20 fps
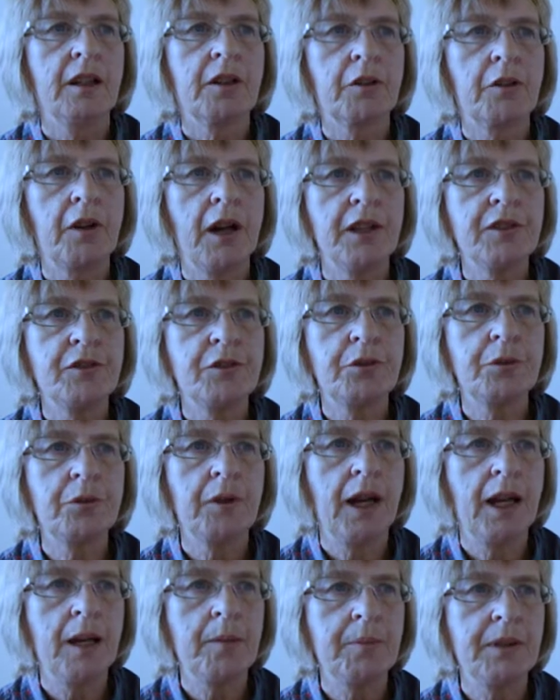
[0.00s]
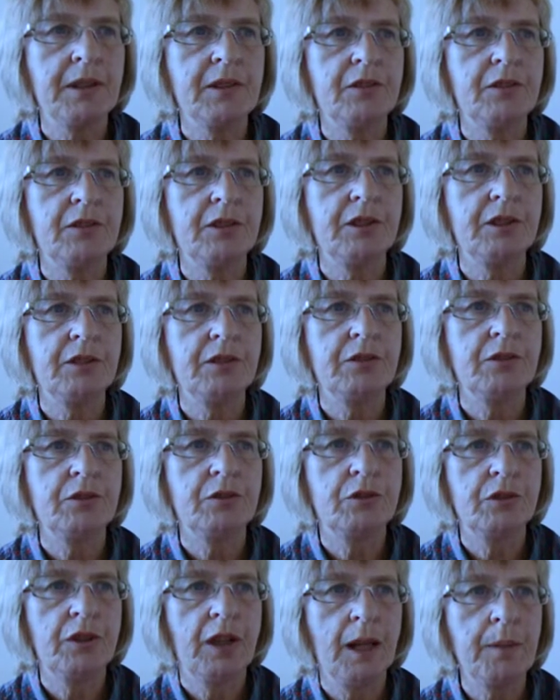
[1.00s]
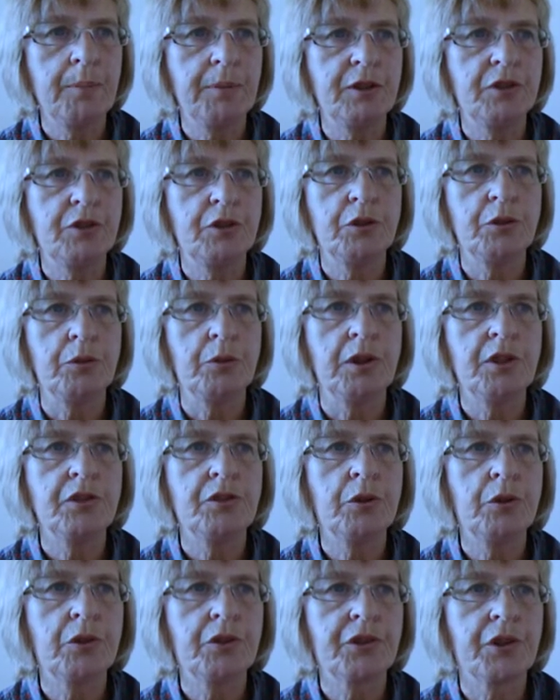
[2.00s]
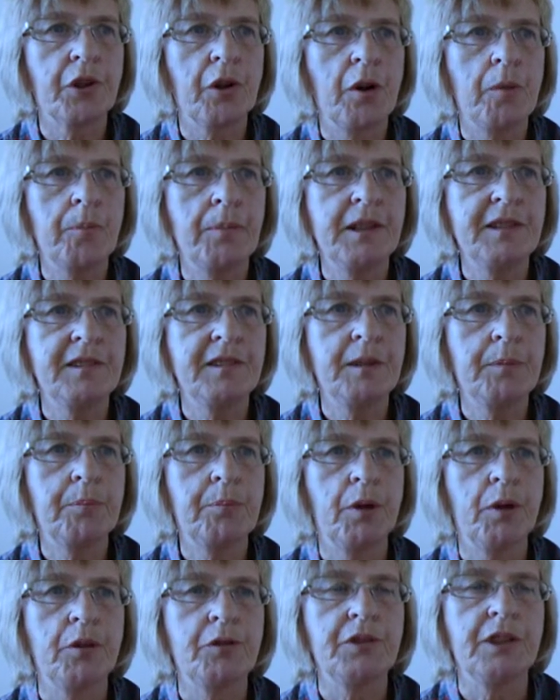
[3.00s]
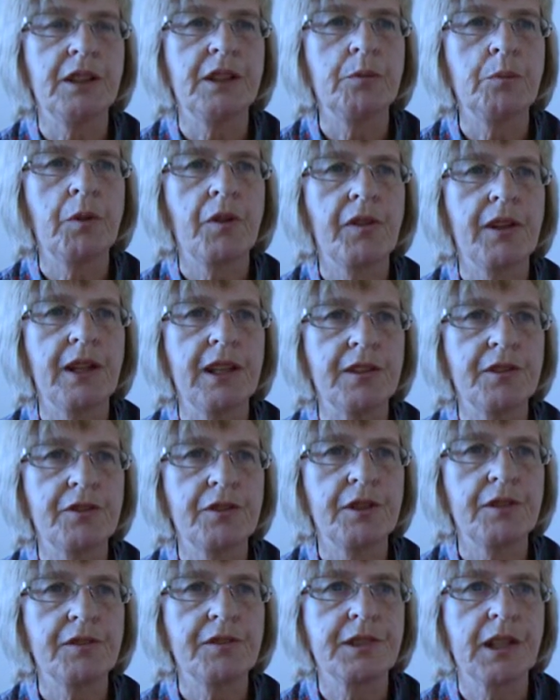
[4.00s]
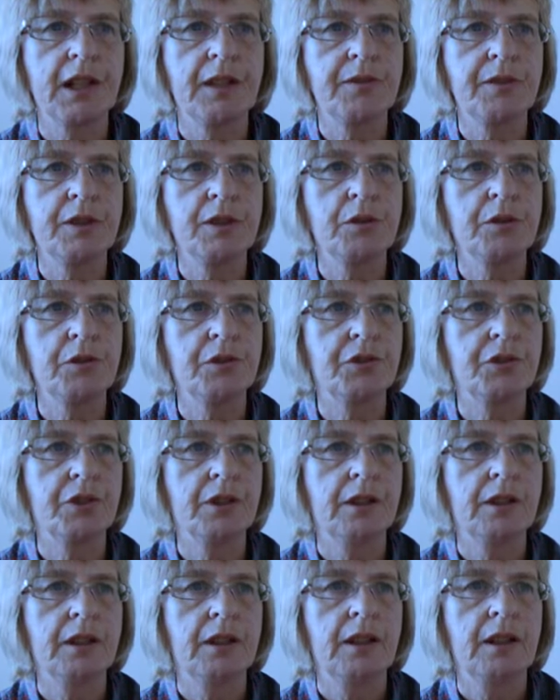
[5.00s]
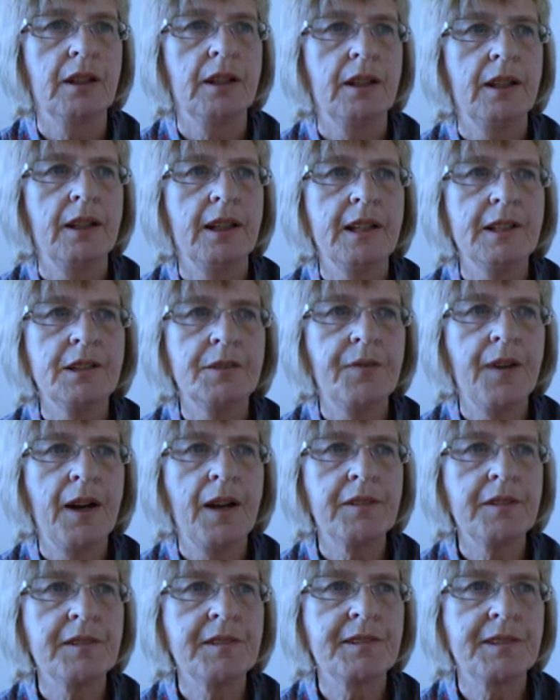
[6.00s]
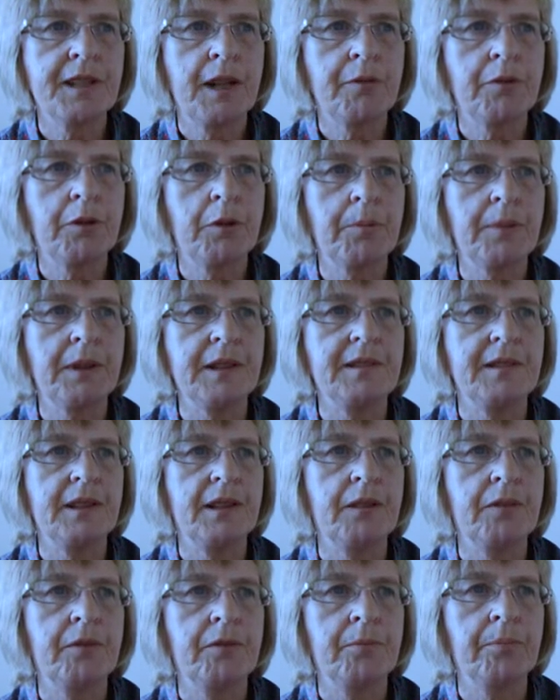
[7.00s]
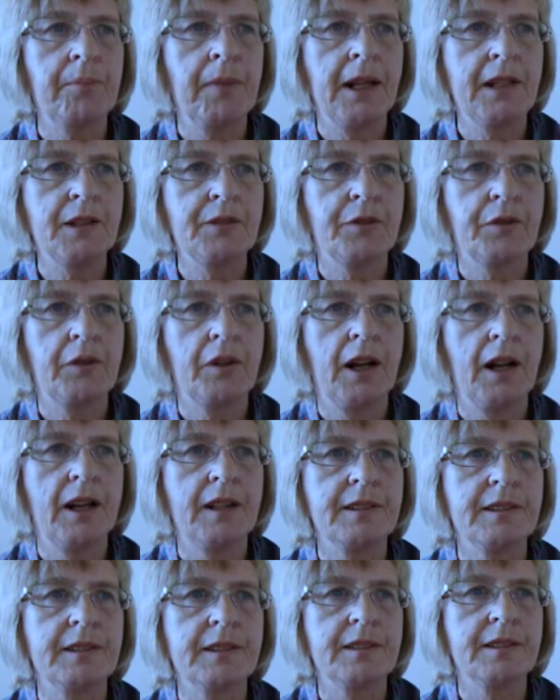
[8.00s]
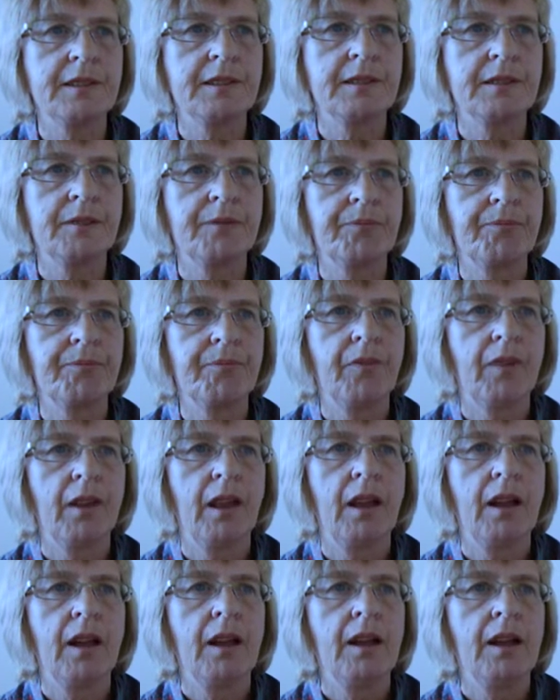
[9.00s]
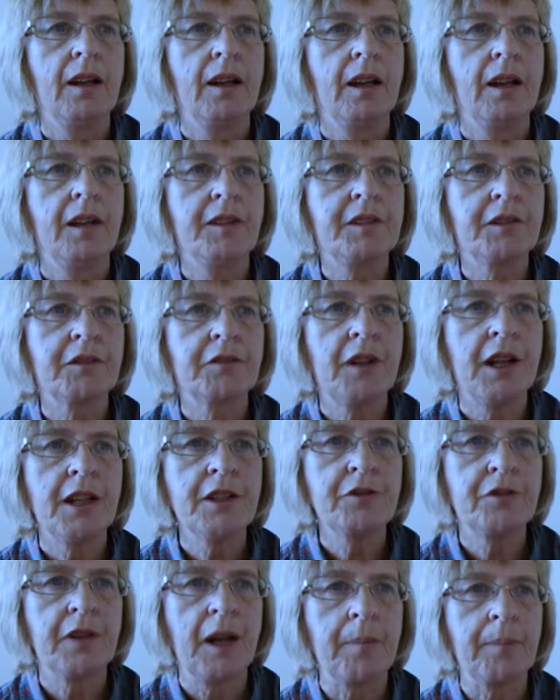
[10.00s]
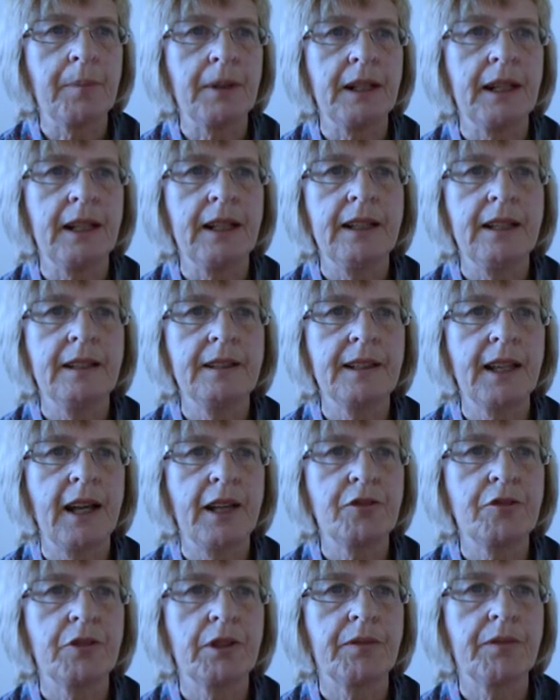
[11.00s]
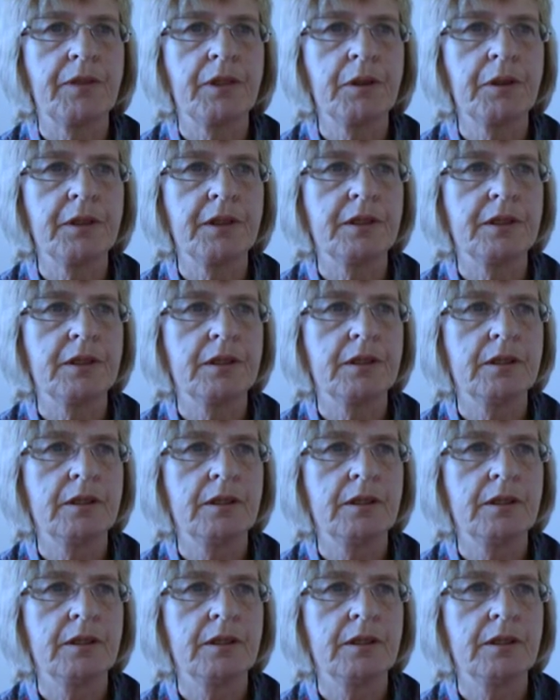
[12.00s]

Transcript: Cry2AB2 is also a Bt protein with a history of safe use. It's found in several Bt maize varieties. It degrades rapidly in gastric fluid.